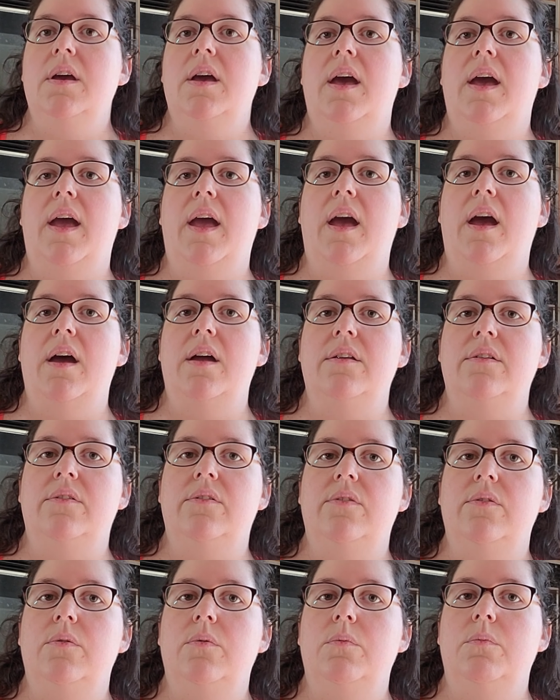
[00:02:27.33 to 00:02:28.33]
and
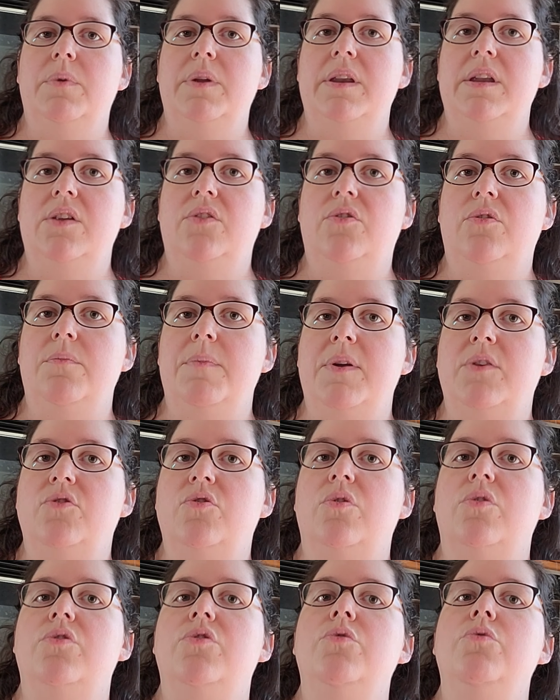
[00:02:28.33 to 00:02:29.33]
we need to make
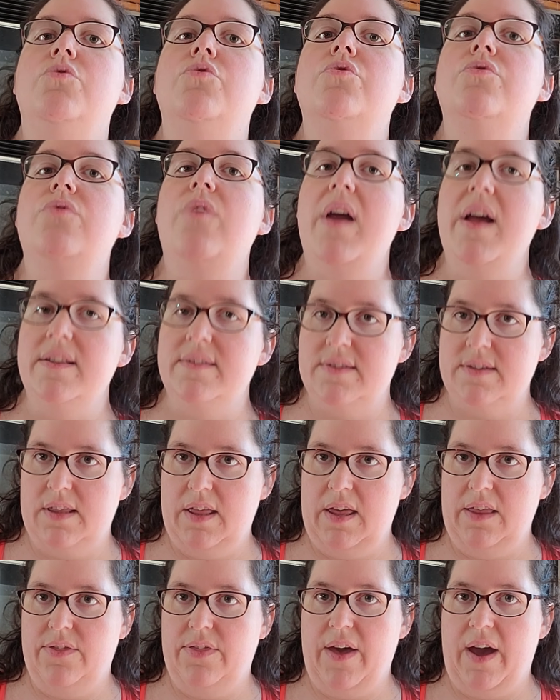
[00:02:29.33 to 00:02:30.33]
sure to
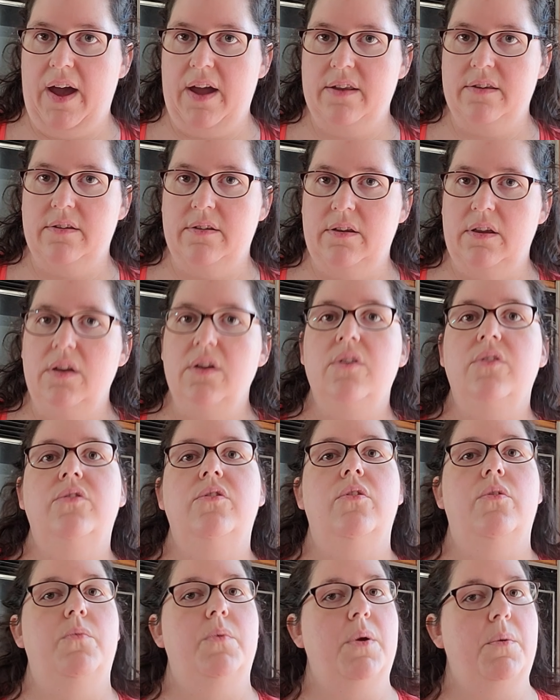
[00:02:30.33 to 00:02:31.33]
translate that
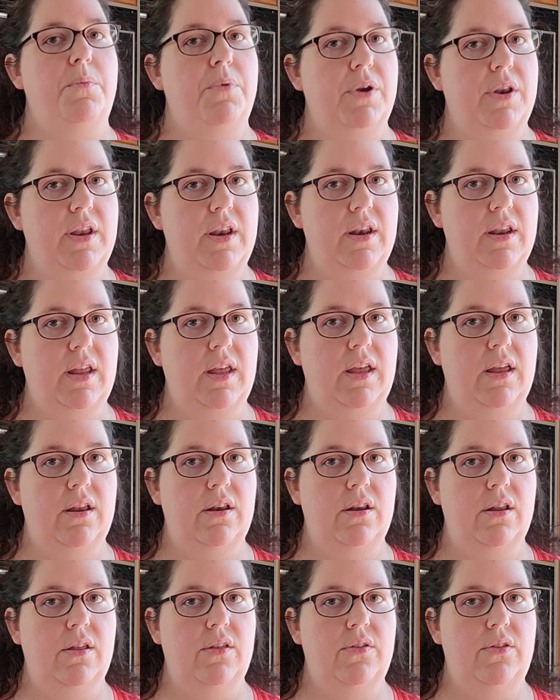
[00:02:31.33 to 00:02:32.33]
so that we're putting
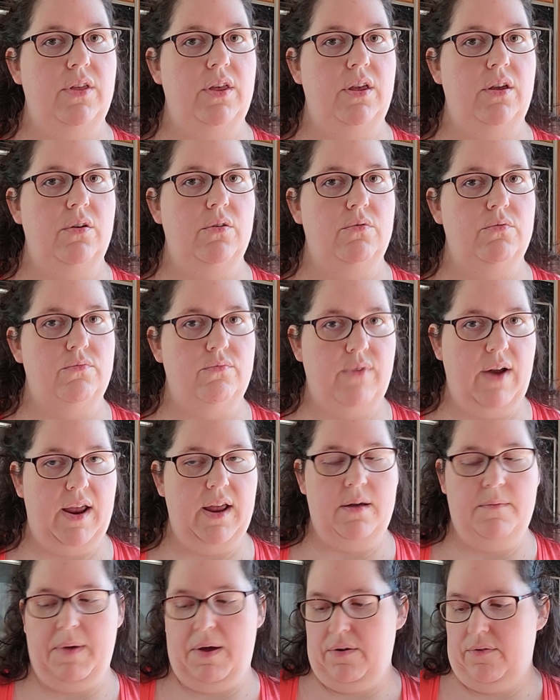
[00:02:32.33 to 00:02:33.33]
in the right
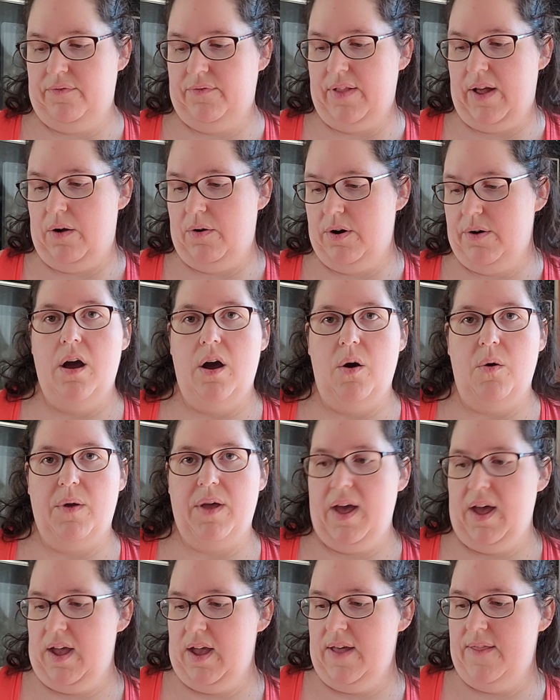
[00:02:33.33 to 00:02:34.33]
amount of flour.
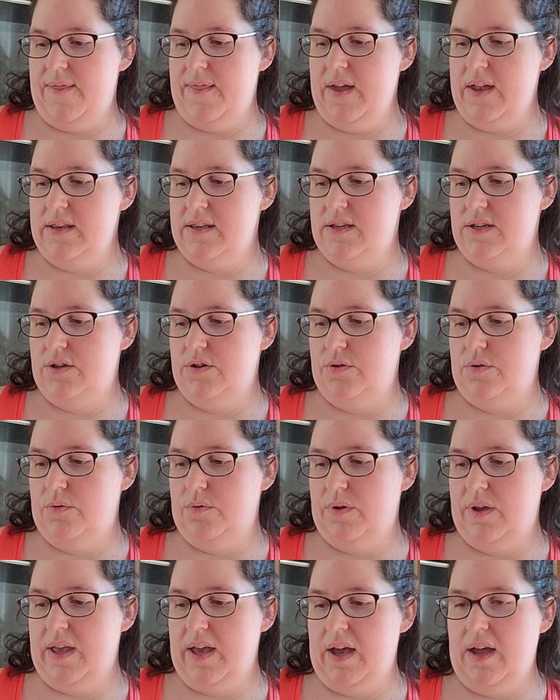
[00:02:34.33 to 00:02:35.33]
Okay, and then
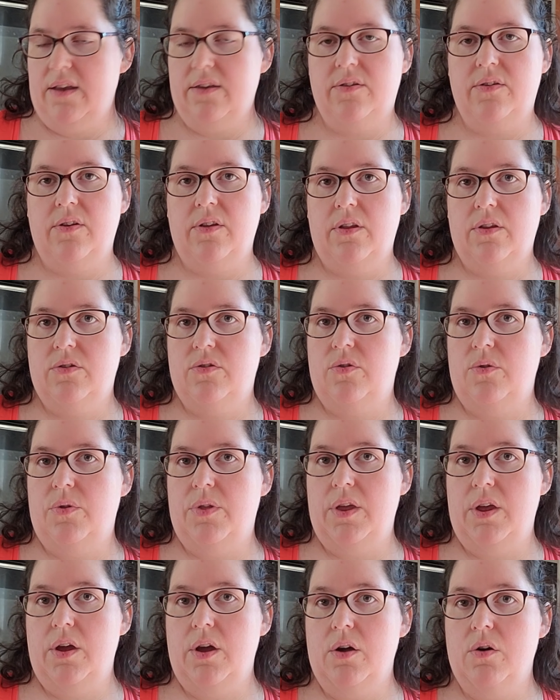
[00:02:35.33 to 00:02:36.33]
to get to
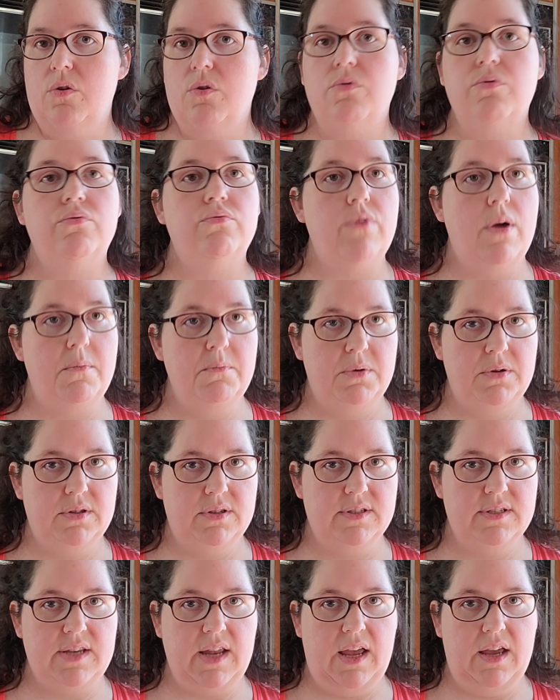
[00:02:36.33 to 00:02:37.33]
the crumble
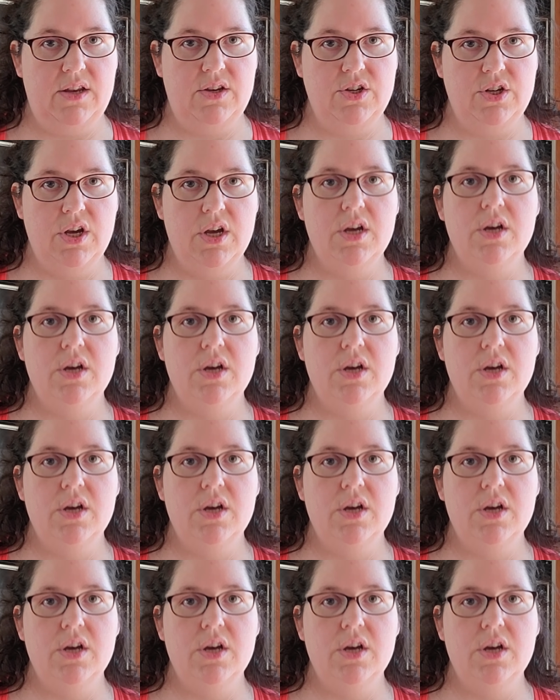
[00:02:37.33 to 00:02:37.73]
stage,